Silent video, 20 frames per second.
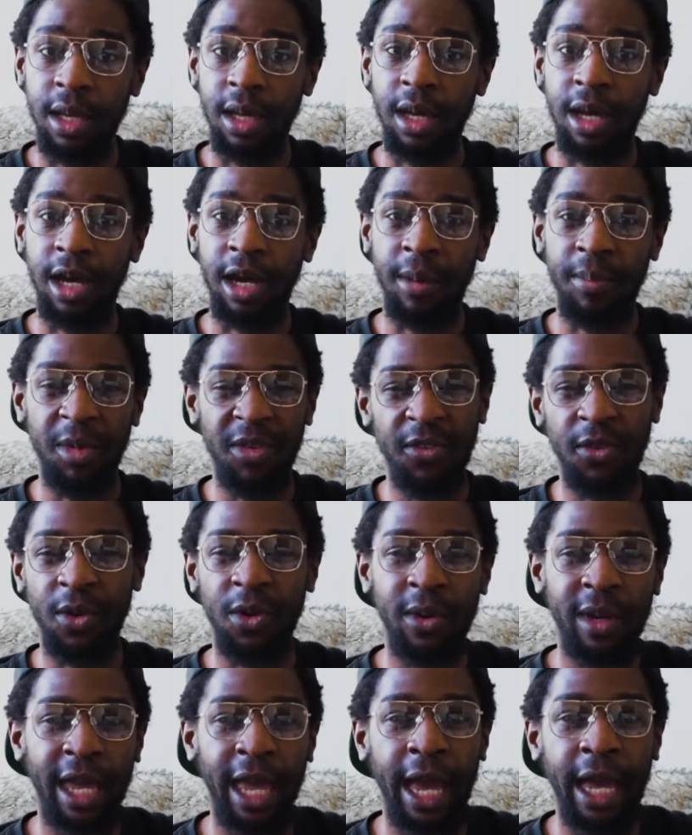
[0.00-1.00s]
If you
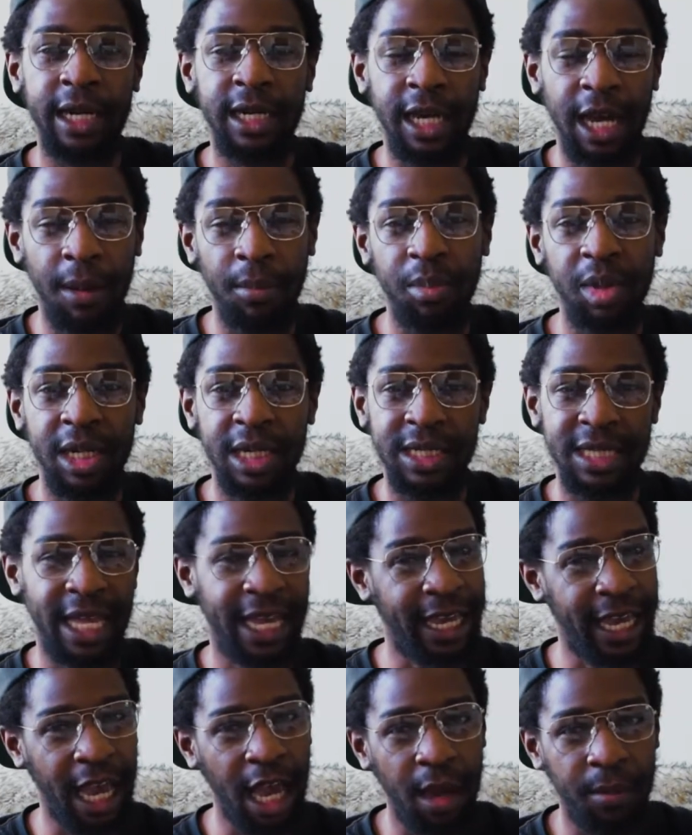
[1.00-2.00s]
look at companies
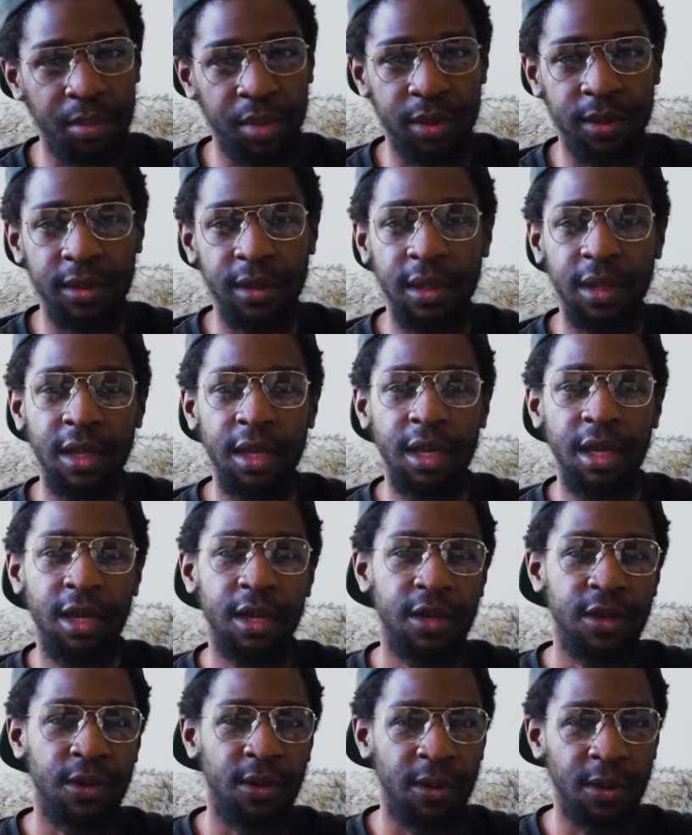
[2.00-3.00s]
like Apple,
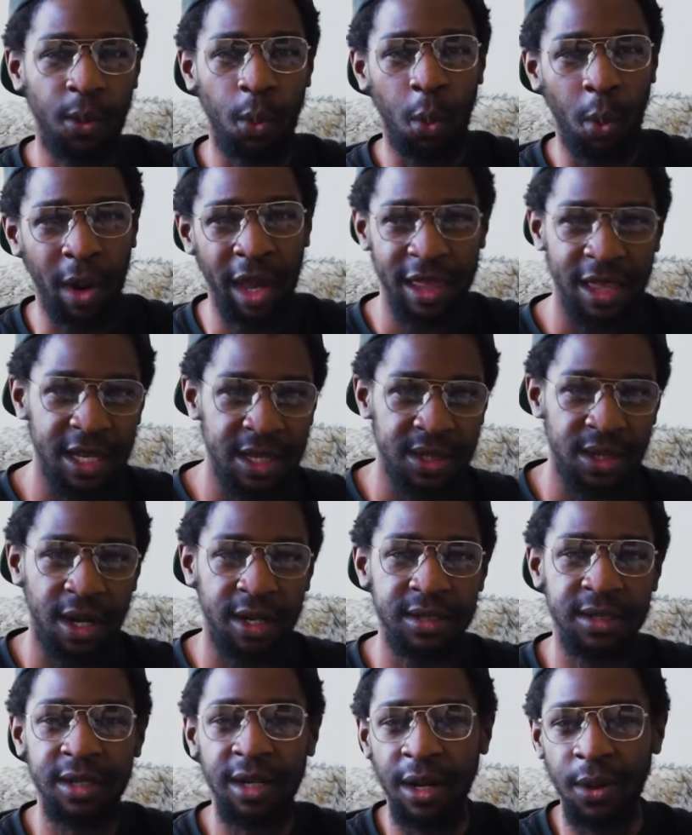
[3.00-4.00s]
you look where they
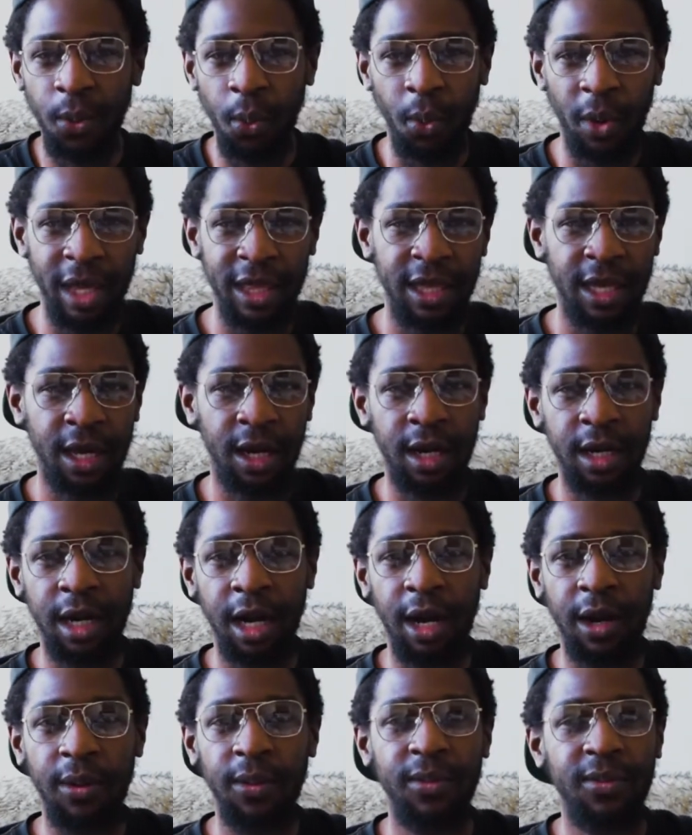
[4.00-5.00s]
started and where they are
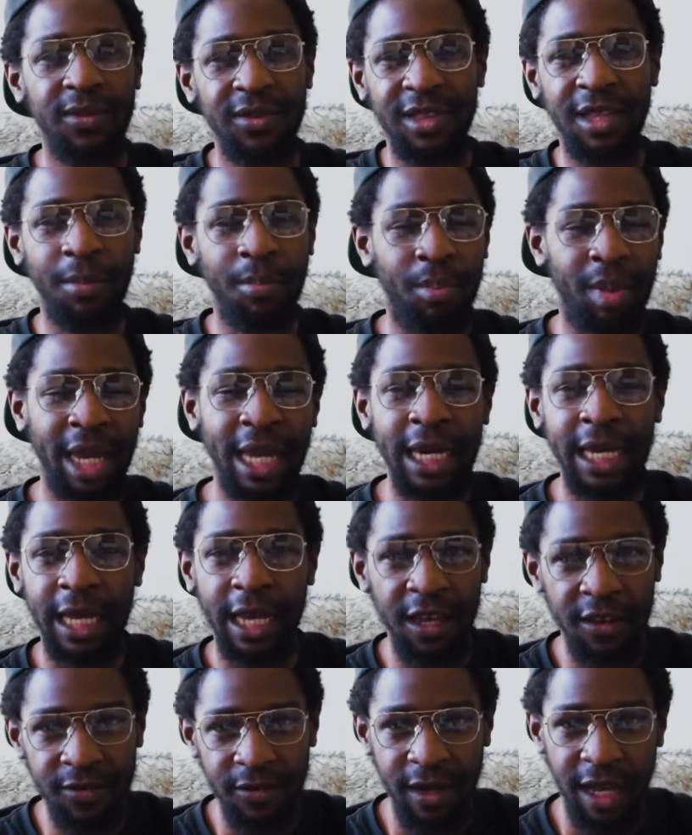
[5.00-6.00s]
now. They
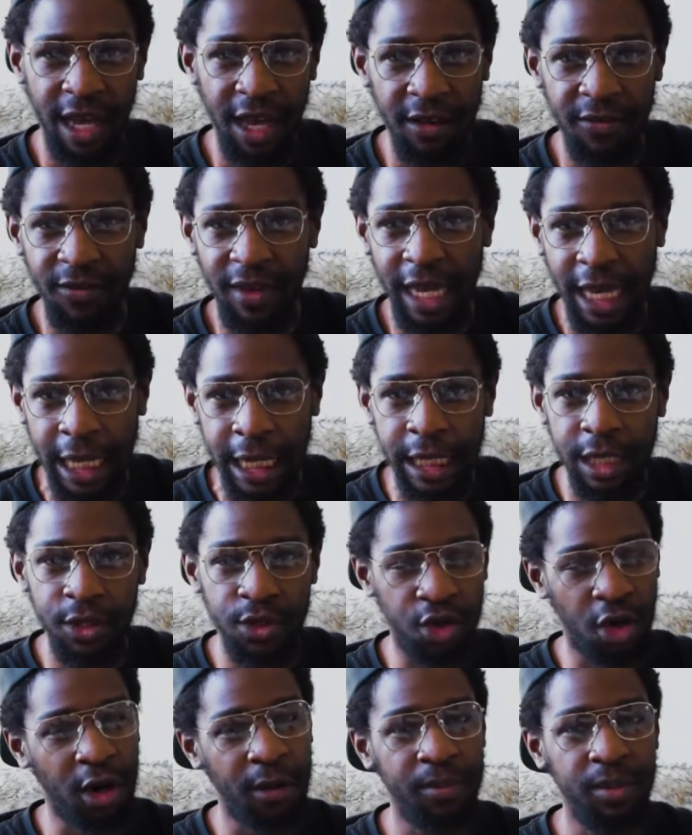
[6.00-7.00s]
barely ever have any
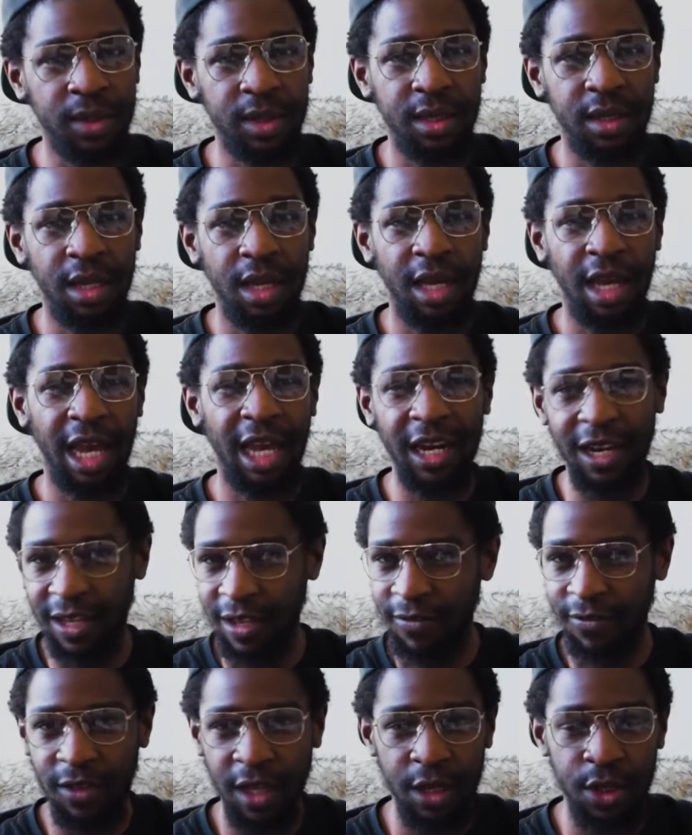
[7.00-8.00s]
drops, and
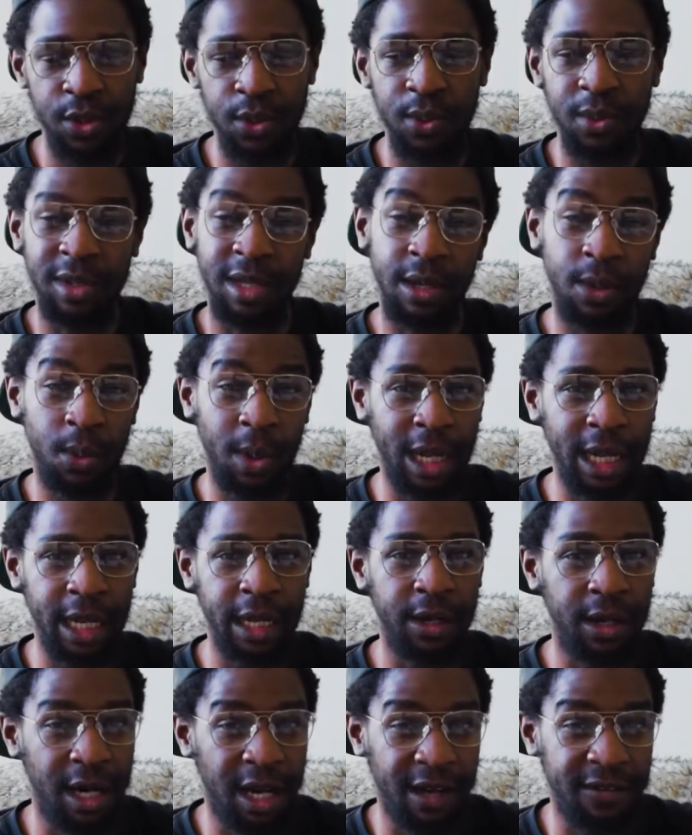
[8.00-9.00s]
if they do, they quickly
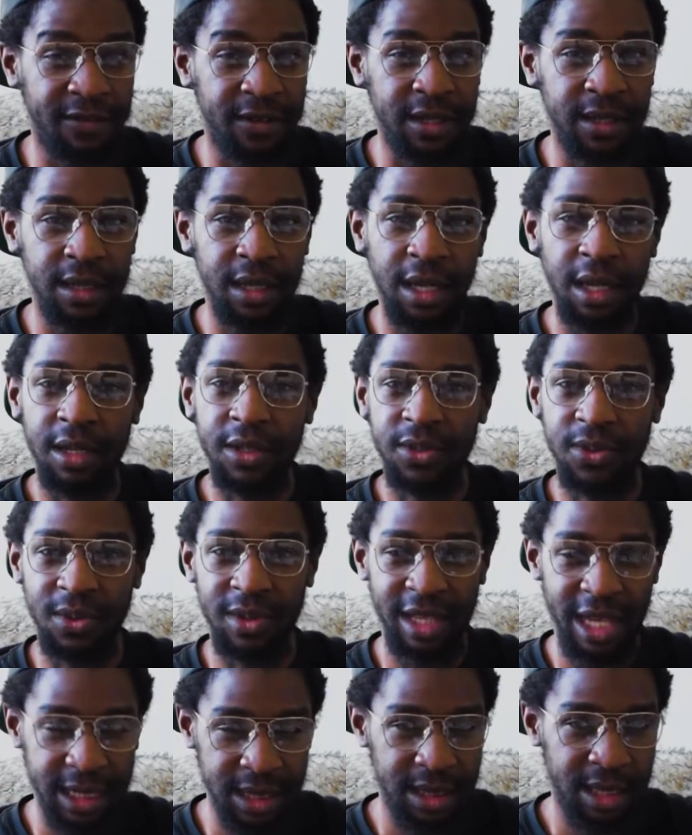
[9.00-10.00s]
recover. So
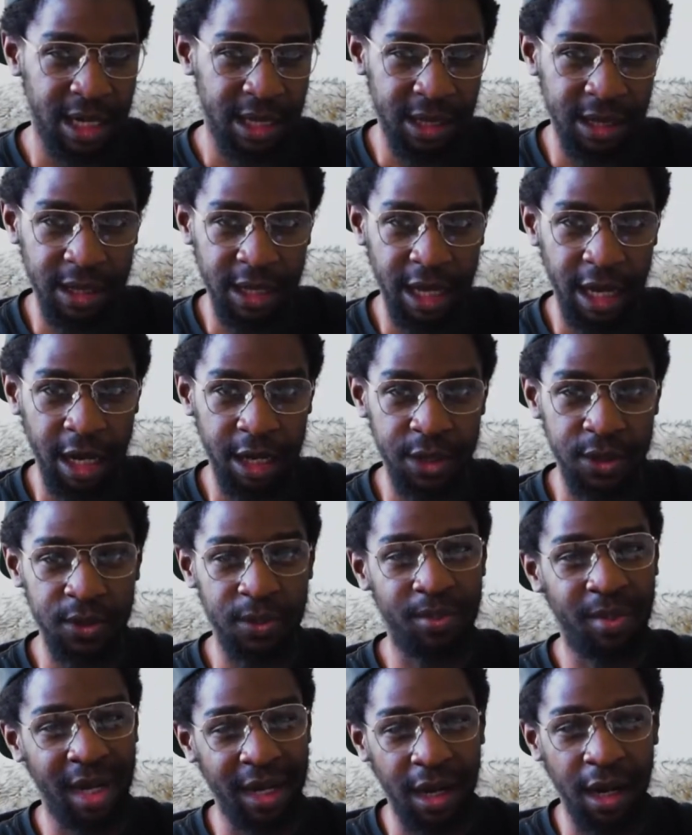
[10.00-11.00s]
that's another thing I do,
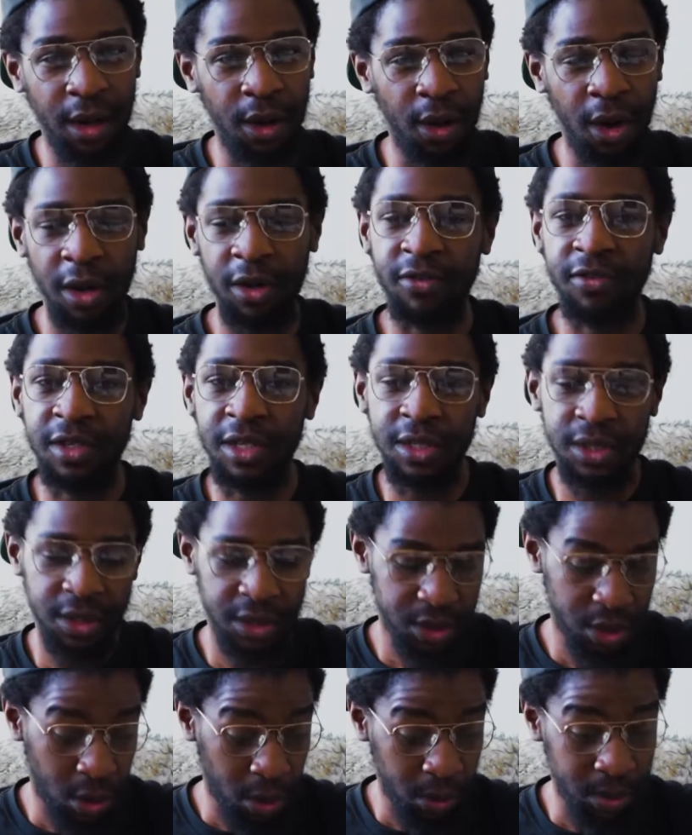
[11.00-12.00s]
but a lot of
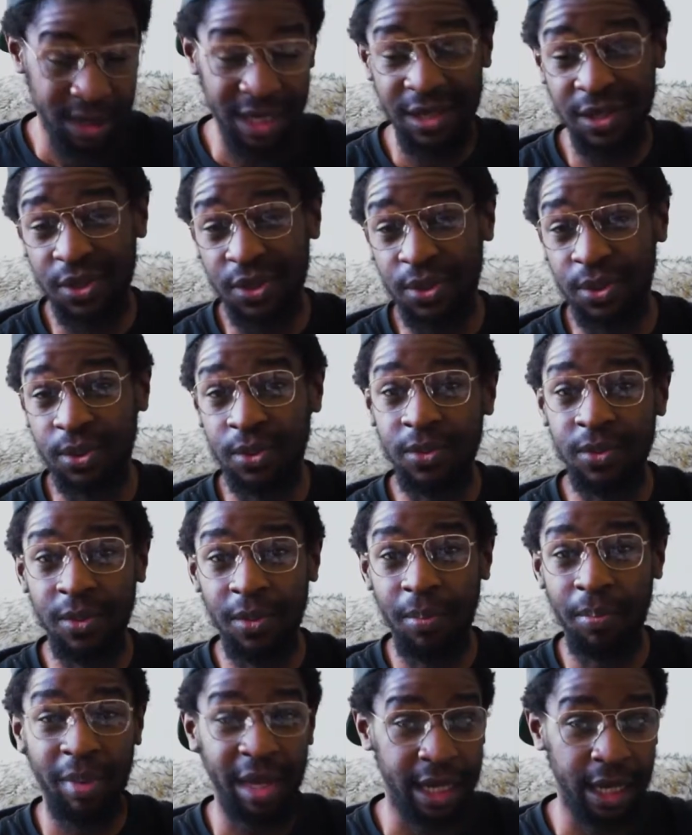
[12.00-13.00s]
research goes into
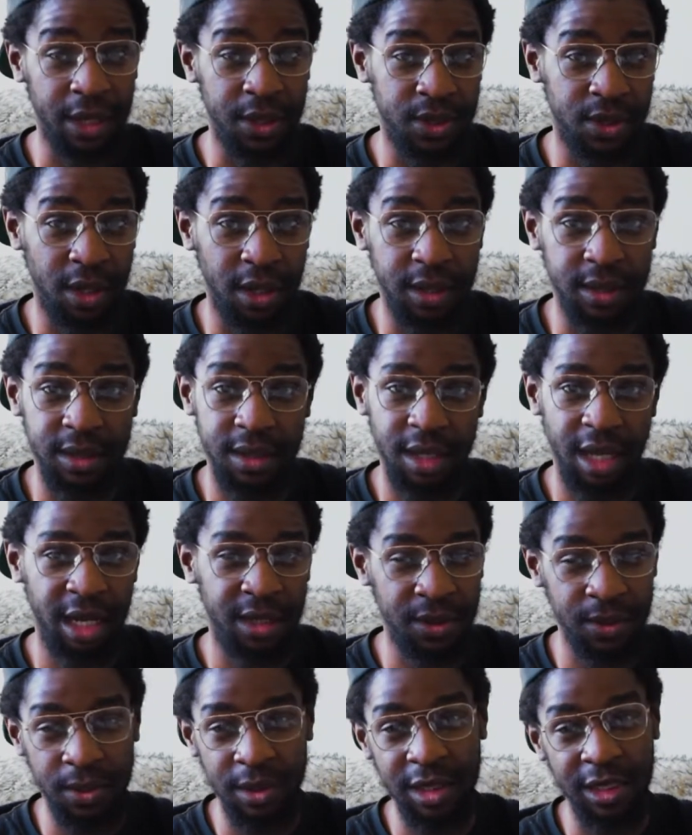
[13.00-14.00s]
picking stocks. I
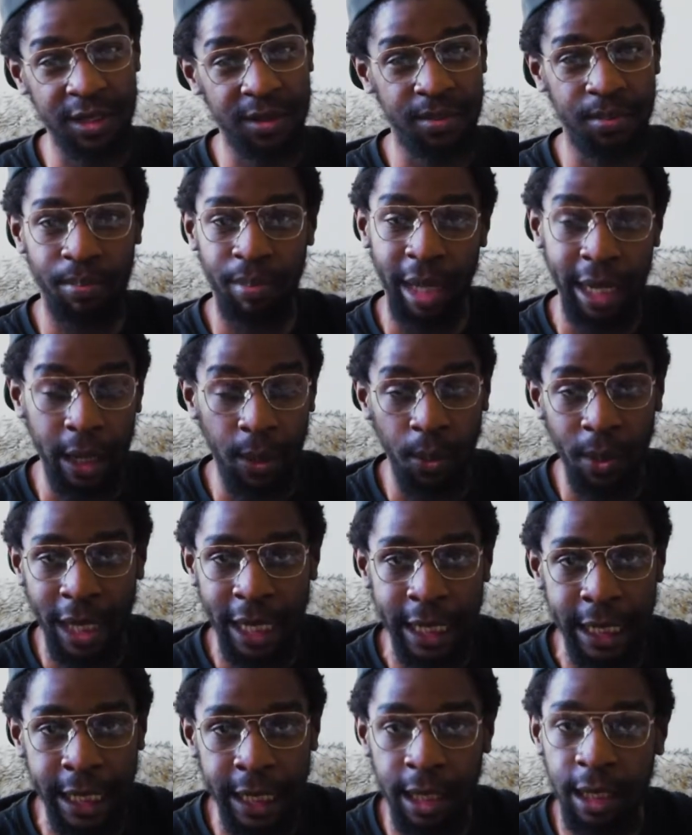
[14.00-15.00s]
don't just pick
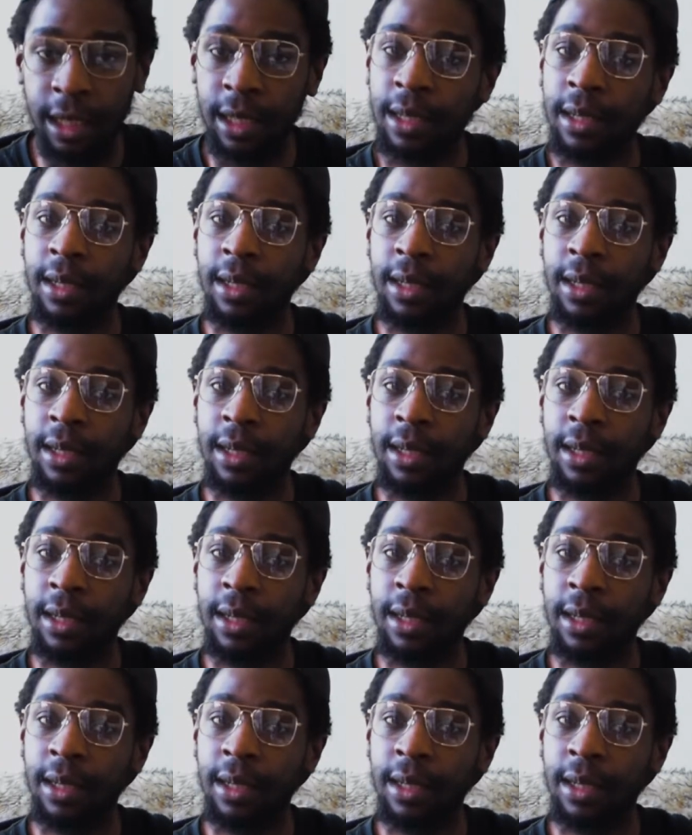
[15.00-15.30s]
willy-nilly.